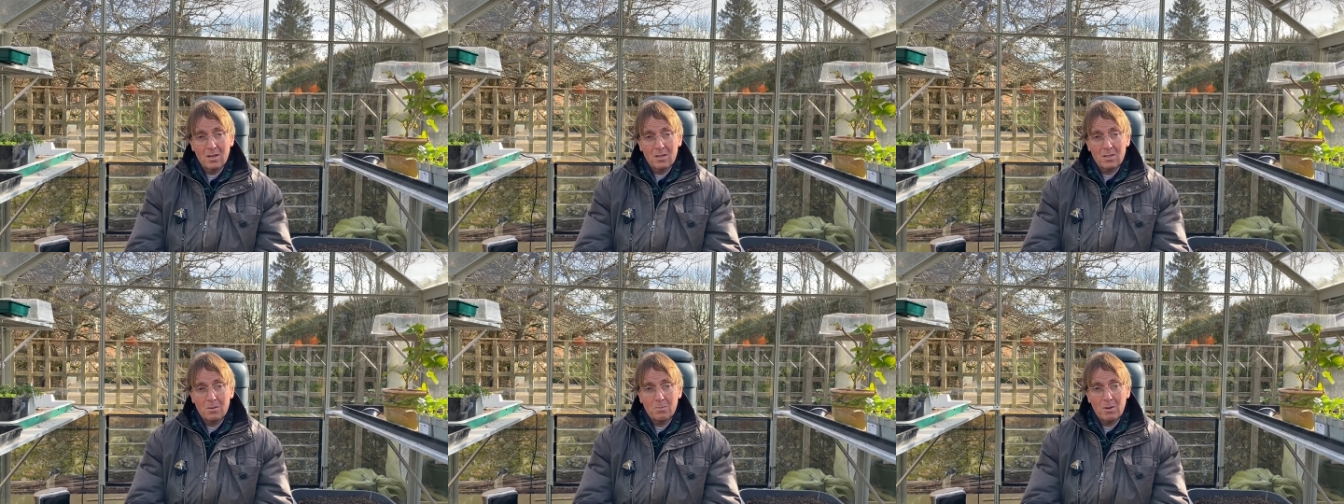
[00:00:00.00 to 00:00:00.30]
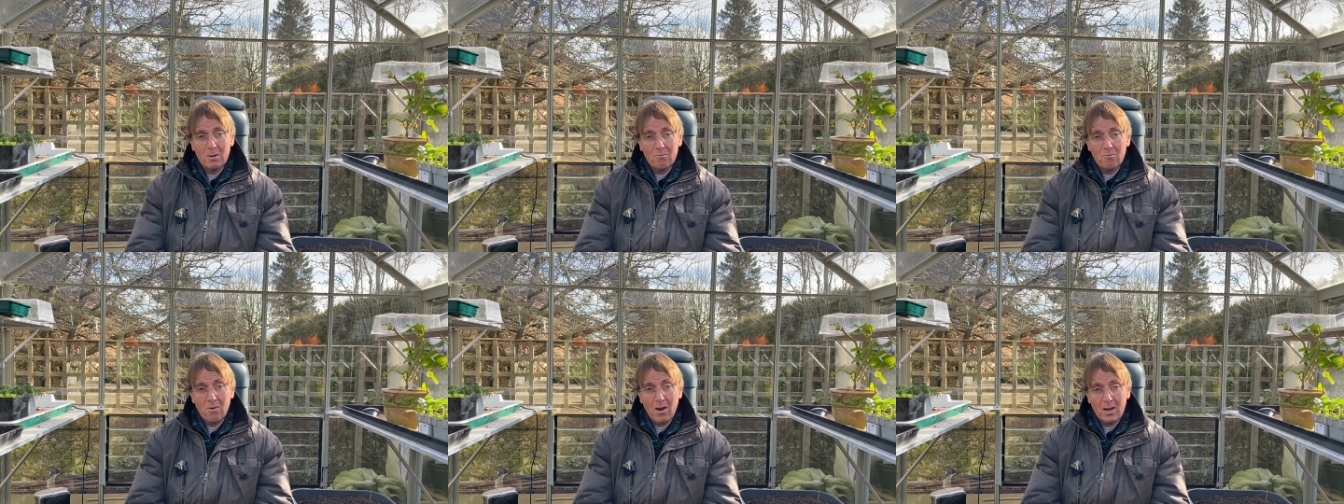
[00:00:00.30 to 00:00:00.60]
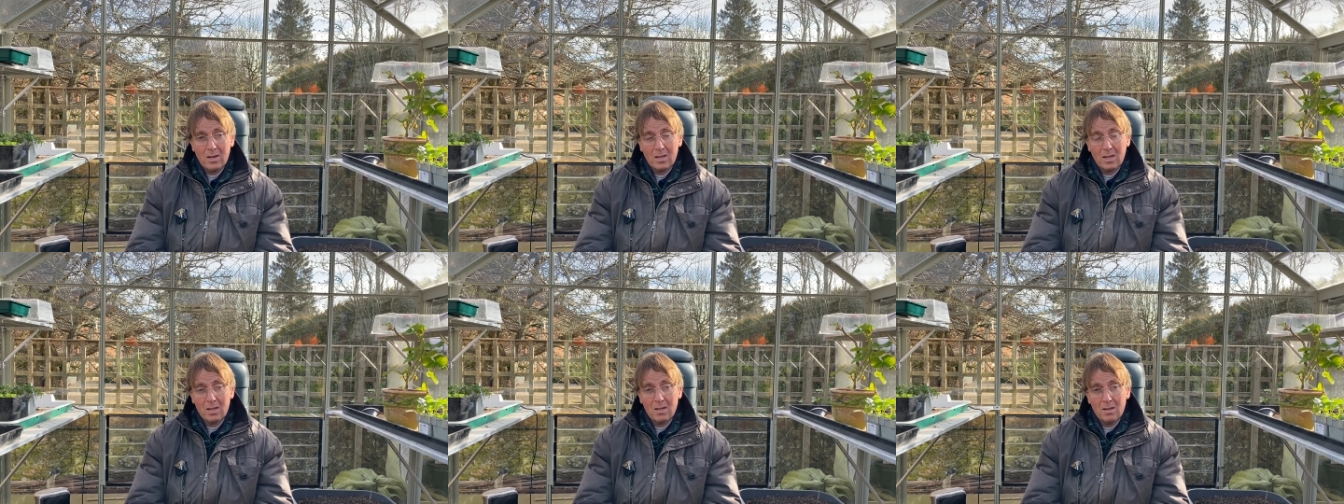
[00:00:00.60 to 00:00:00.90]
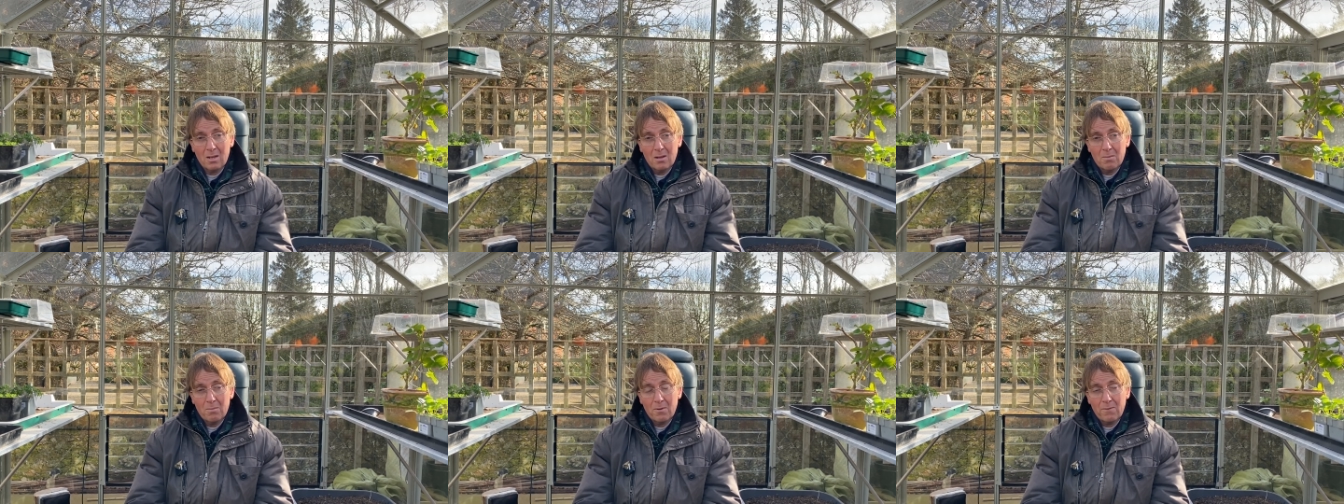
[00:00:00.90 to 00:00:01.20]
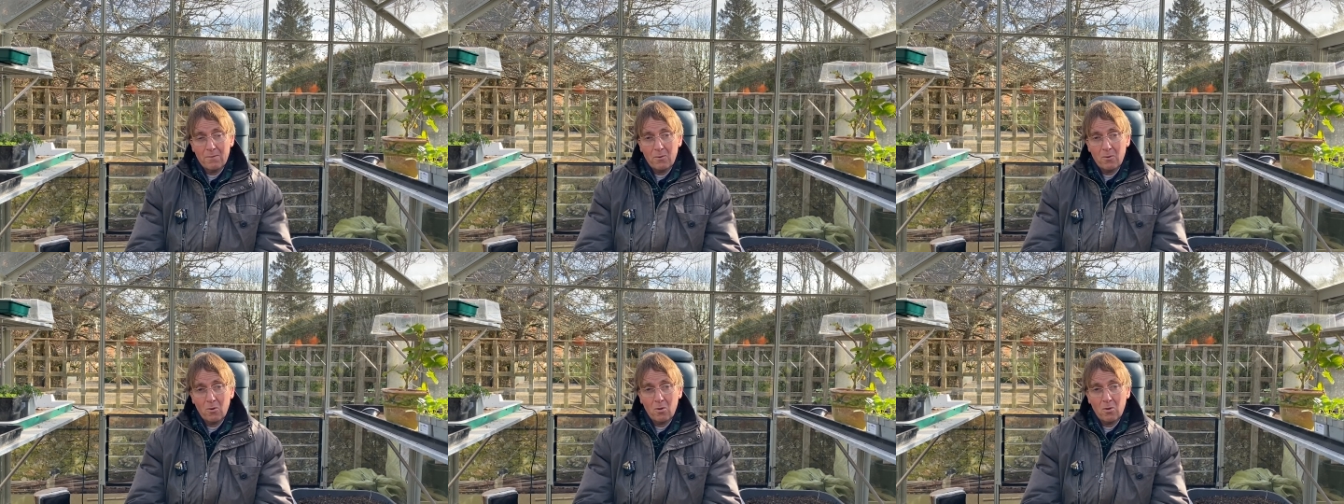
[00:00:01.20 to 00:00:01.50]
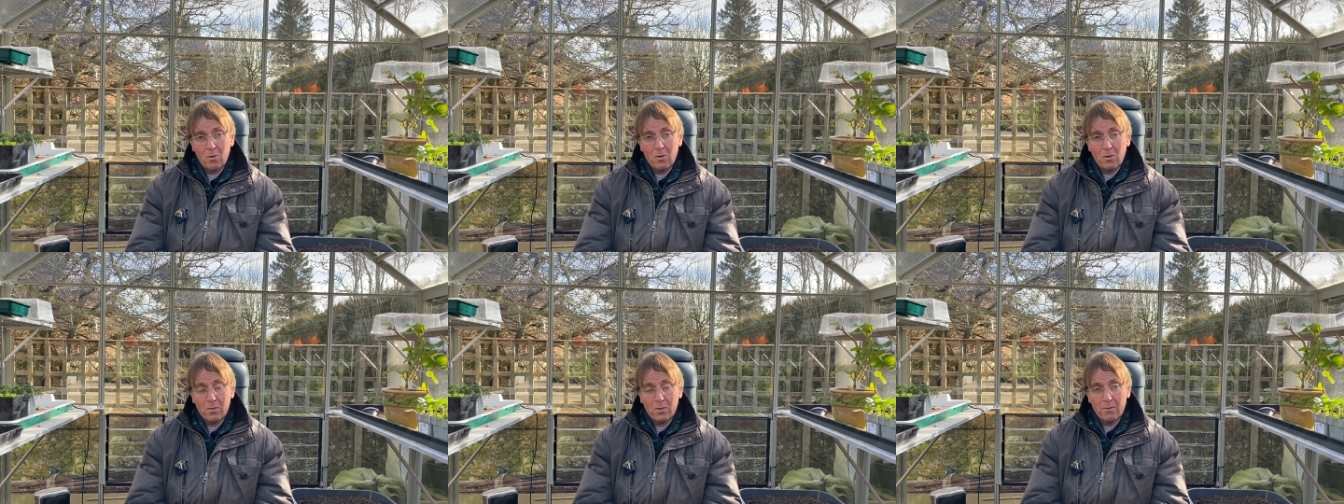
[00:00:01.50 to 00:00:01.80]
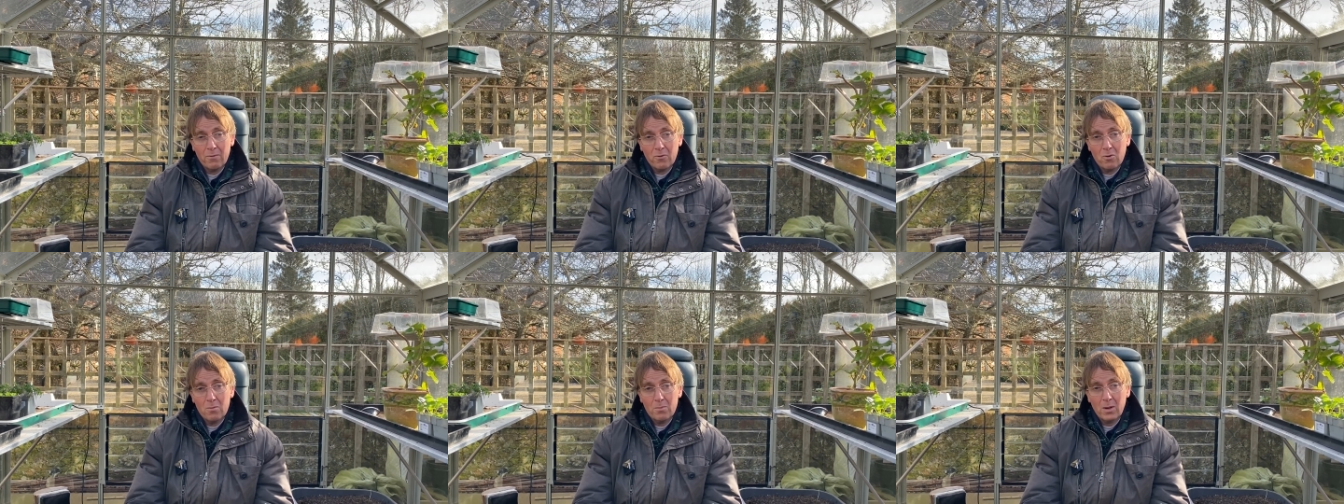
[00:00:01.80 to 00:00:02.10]
to be ready before the
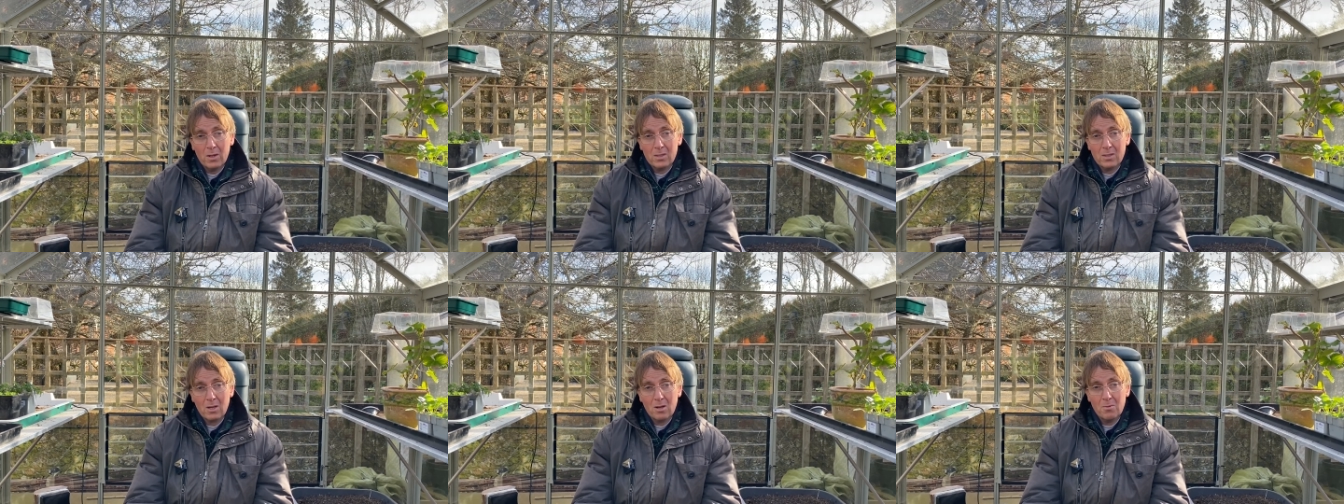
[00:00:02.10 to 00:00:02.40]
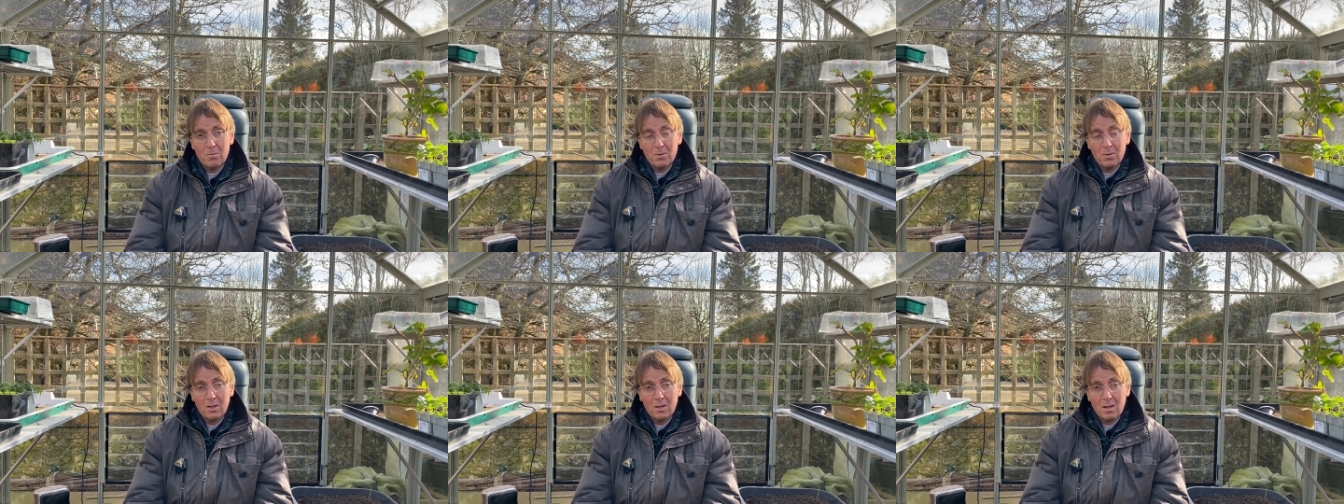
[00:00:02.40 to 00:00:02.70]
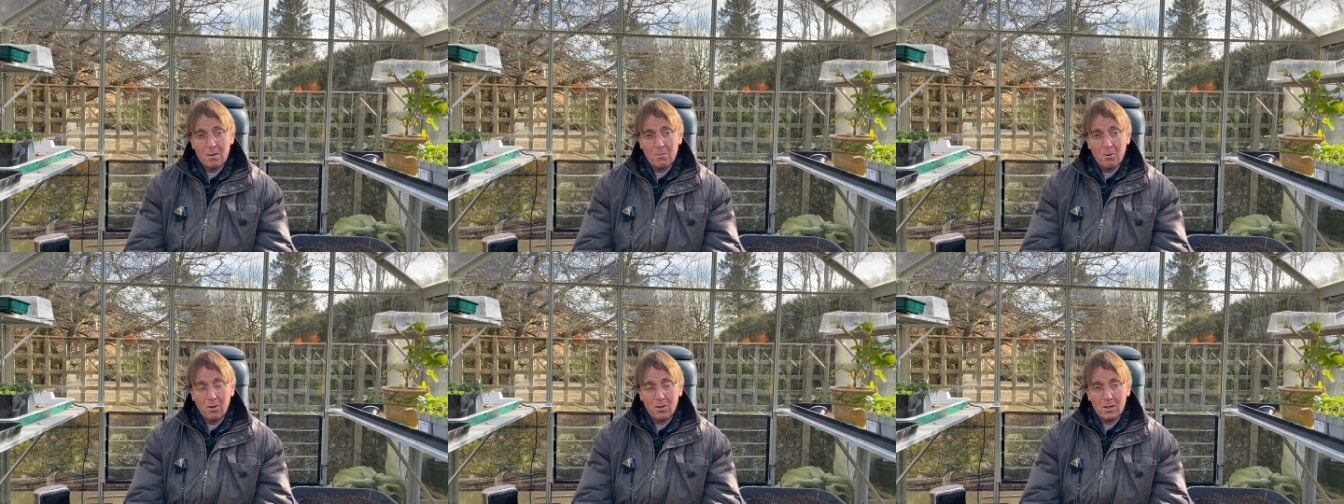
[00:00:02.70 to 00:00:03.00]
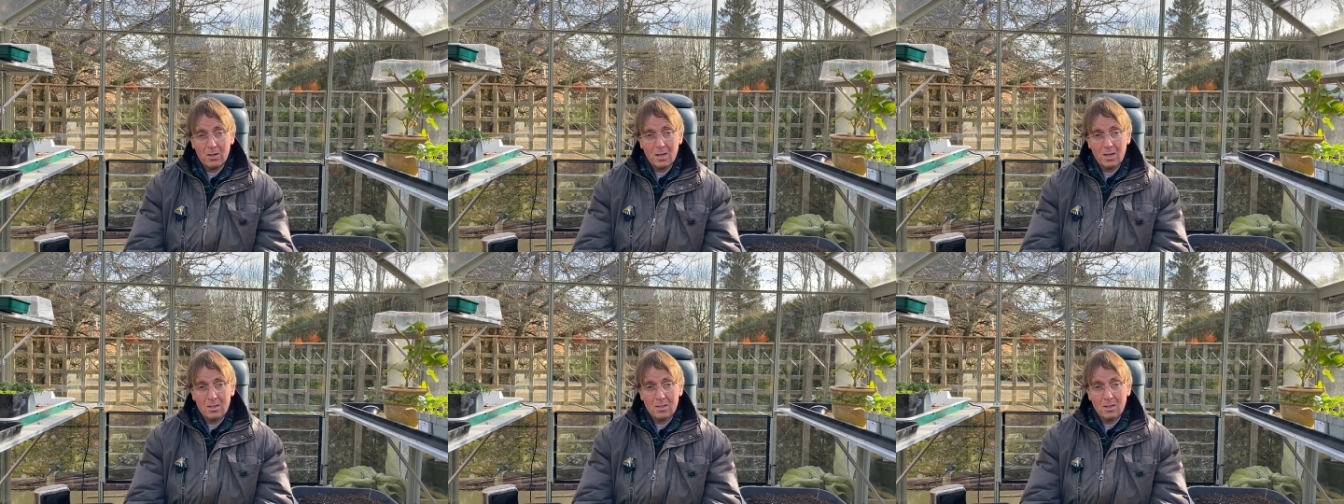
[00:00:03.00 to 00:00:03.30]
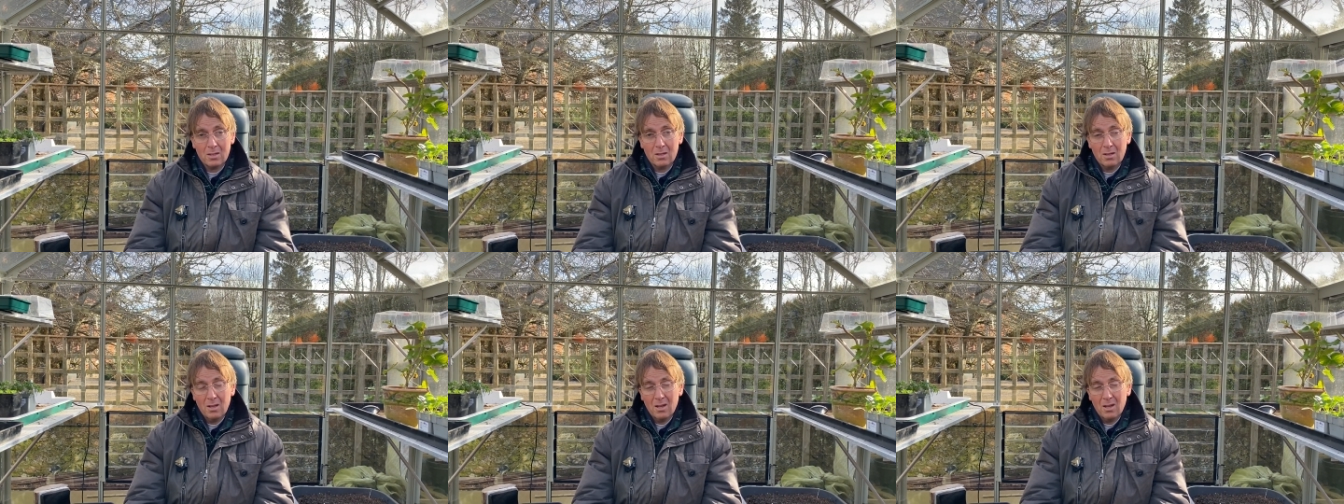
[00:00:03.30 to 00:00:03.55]
fruit buds open and they're pollinated.